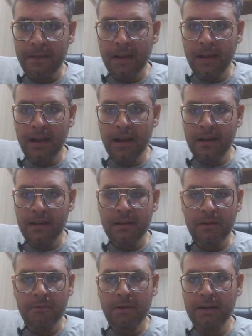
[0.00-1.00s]

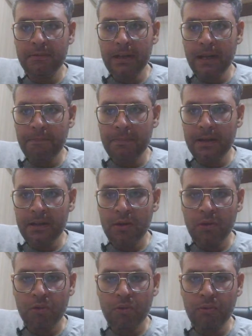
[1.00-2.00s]
What will
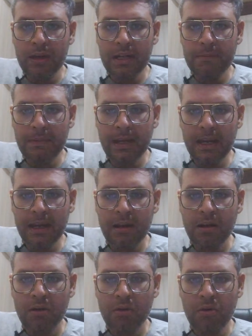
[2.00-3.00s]
happen? Queen
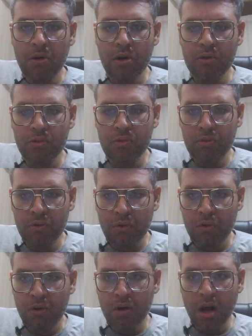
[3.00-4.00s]
may go to
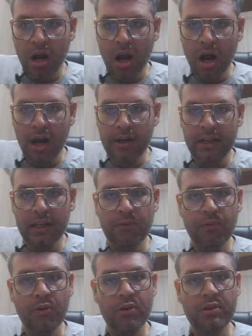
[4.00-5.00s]

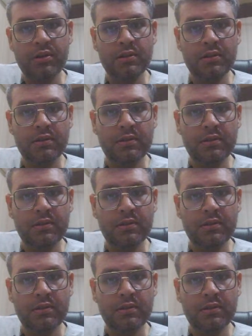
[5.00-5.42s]
d4.